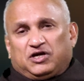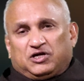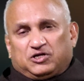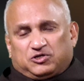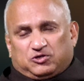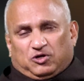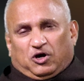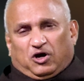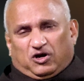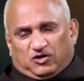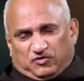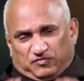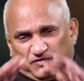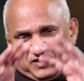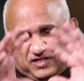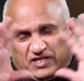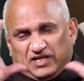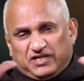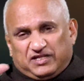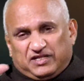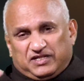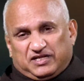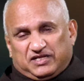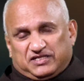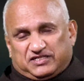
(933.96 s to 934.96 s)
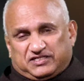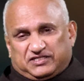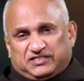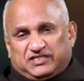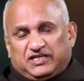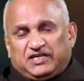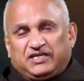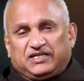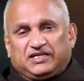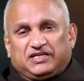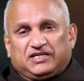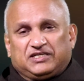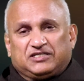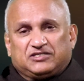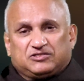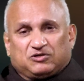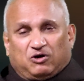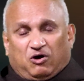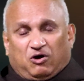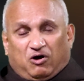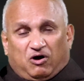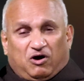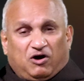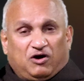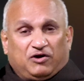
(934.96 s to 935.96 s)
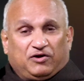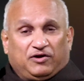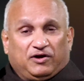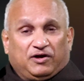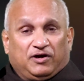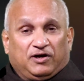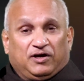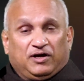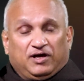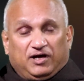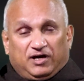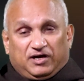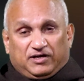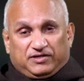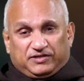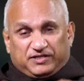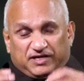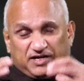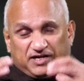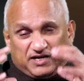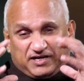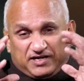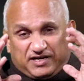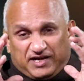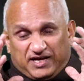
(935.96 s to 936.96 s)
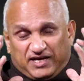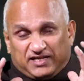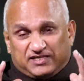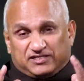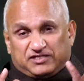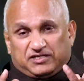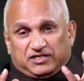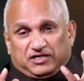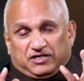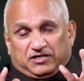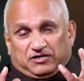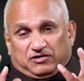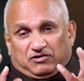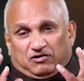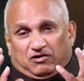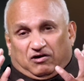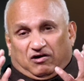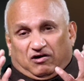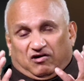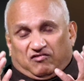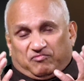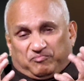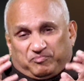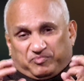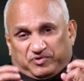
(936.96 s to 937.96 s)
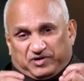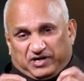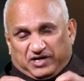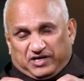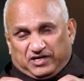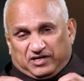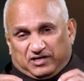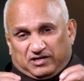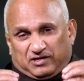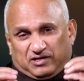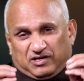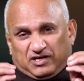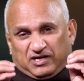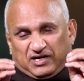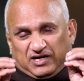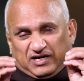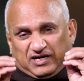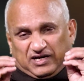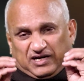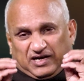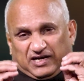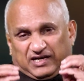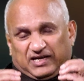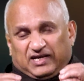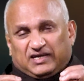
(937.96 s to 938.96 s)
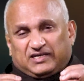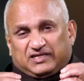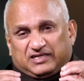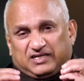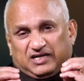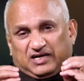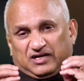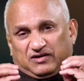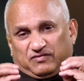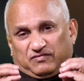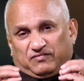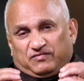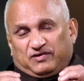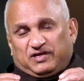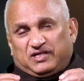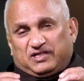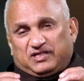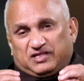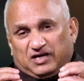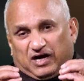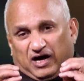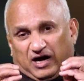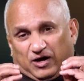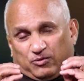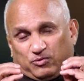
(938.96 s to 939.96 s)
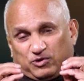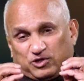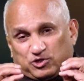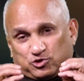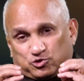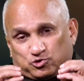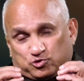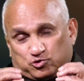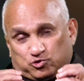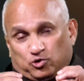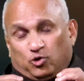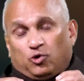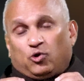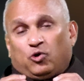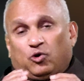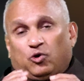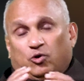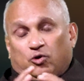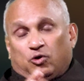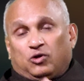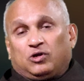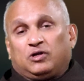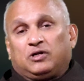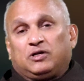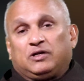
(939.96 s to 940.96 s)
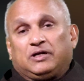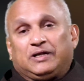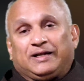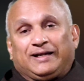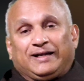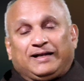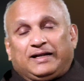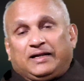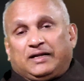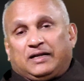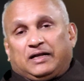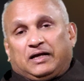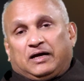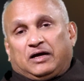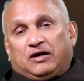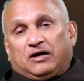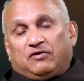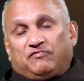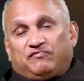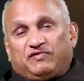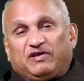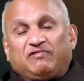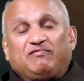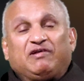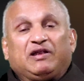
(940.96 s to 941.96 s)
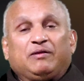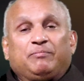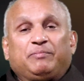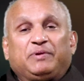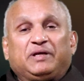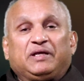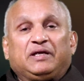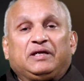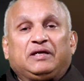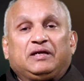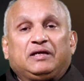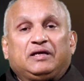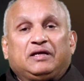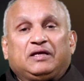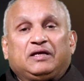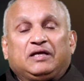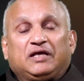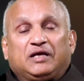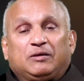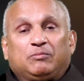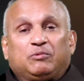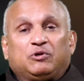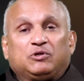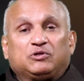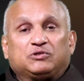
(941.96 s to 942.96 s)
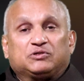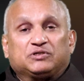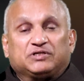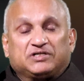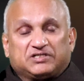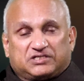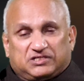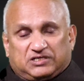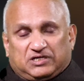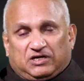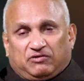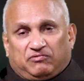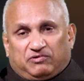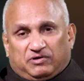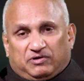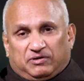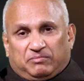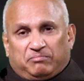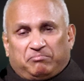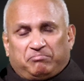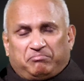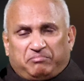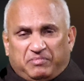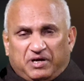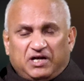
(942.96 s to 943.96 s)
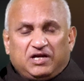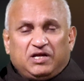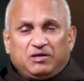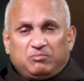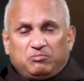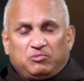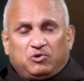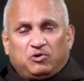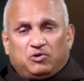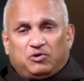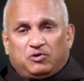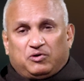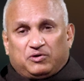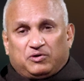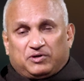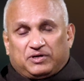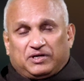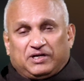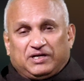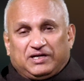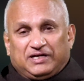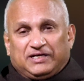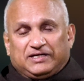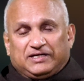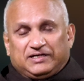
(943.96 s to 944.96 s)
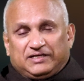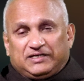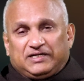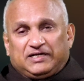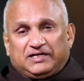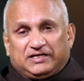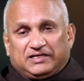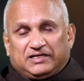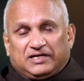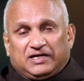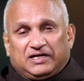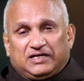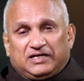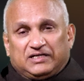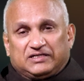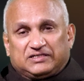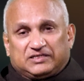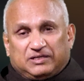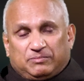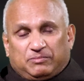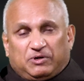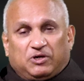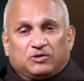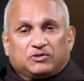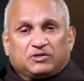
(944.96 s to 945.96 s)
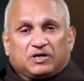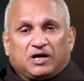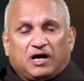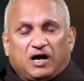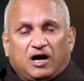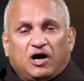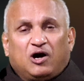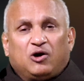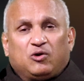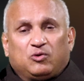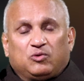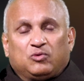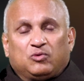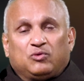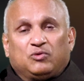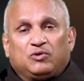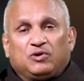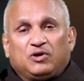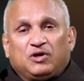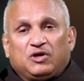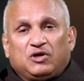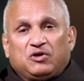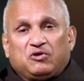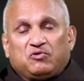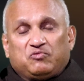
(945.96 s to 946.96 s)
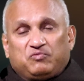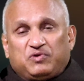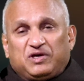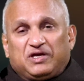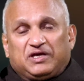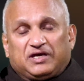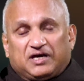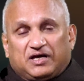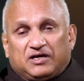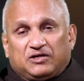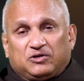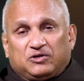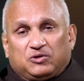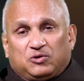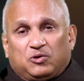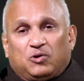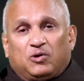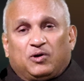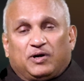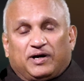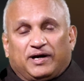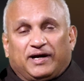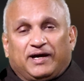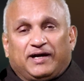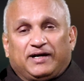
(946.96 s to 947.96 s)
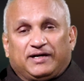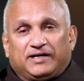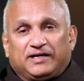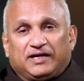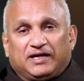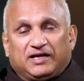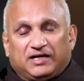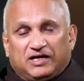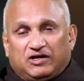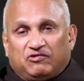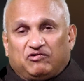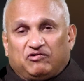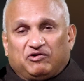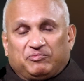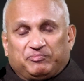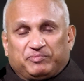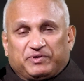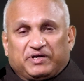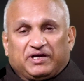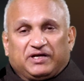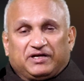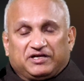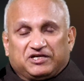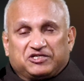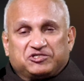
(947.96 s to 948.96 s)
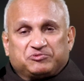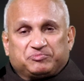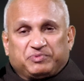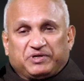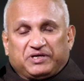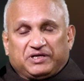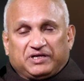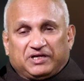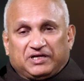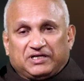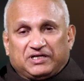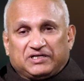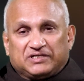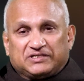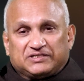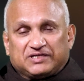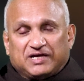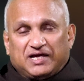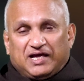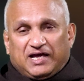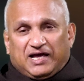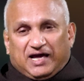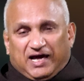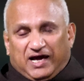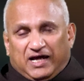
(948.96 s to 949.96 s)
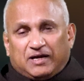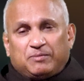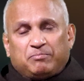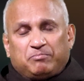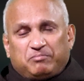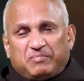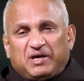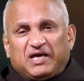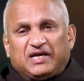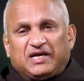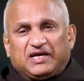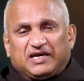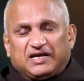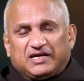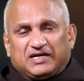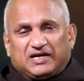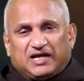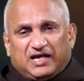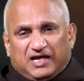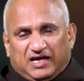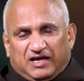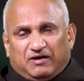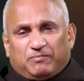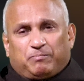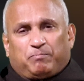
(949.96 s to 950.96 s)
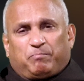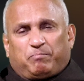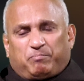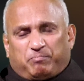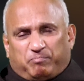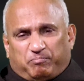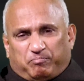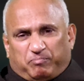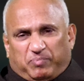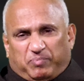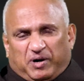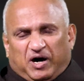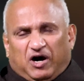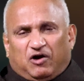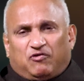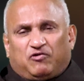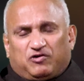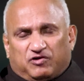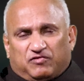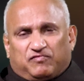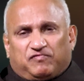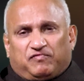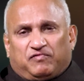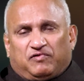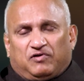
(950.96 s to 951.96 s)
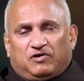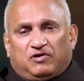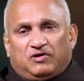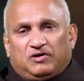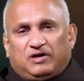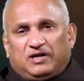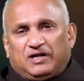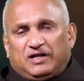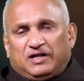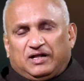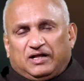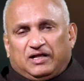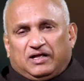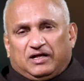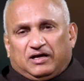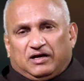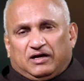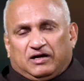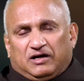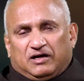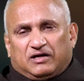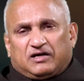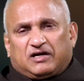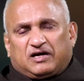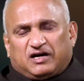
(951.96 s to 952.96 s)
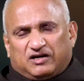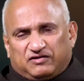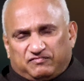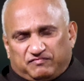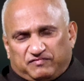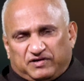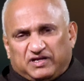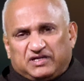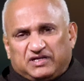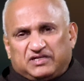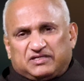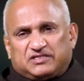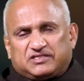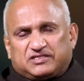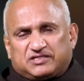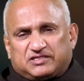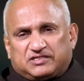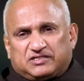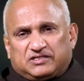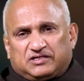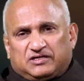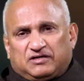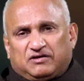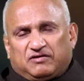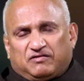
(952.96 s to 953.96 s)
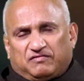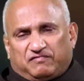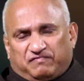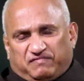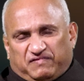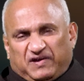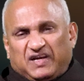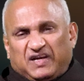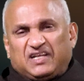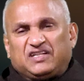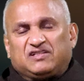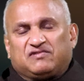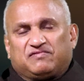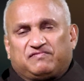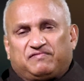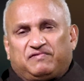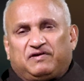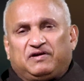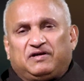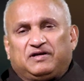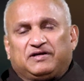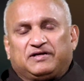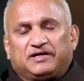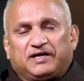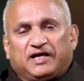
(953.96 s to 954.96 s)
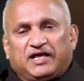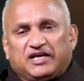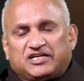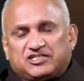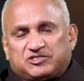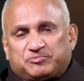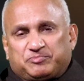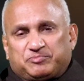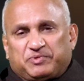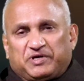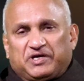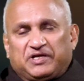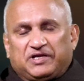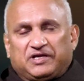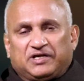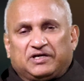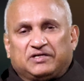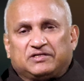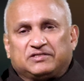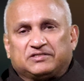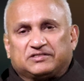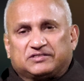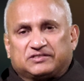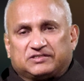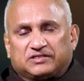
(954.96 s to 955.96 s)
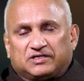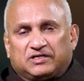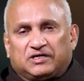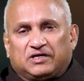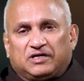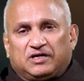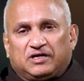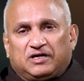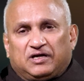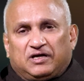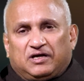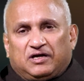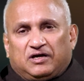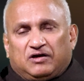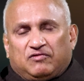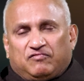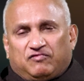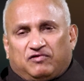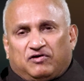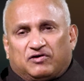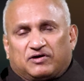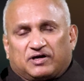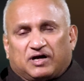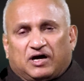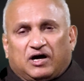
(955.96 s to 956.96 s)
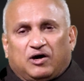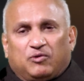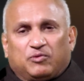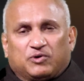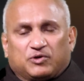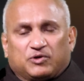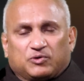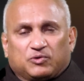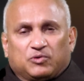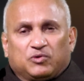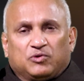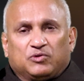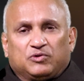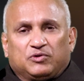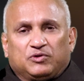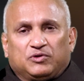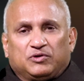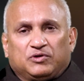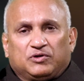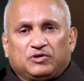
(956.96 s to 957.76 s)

talk within this series on the nature of prayer connected with our soul, we will be able to discover many more details about how we can go ahead in our prayer experience and make it a powerful, convinced, faith-filled experience for our own